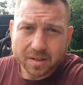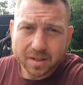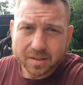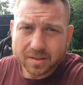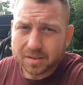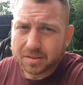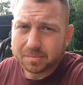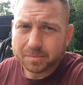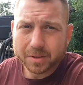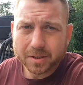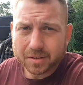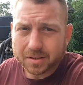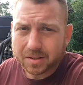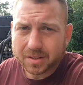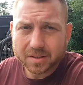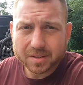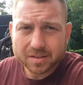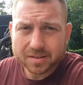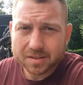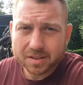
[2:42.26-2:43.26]
It just means you
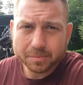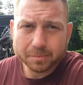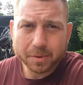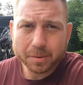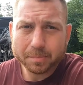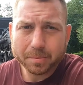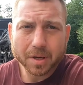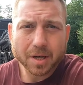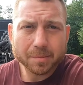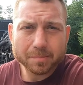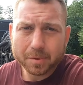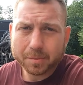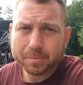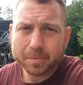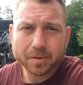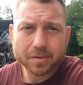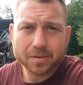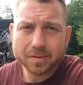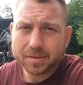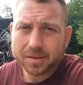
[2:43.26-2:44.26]
get to see me pop
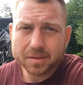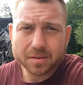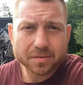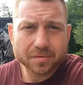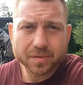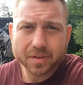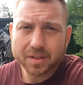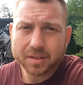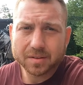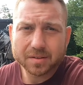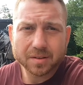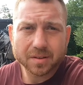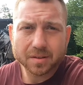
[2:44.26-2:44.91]
up on your news feeds.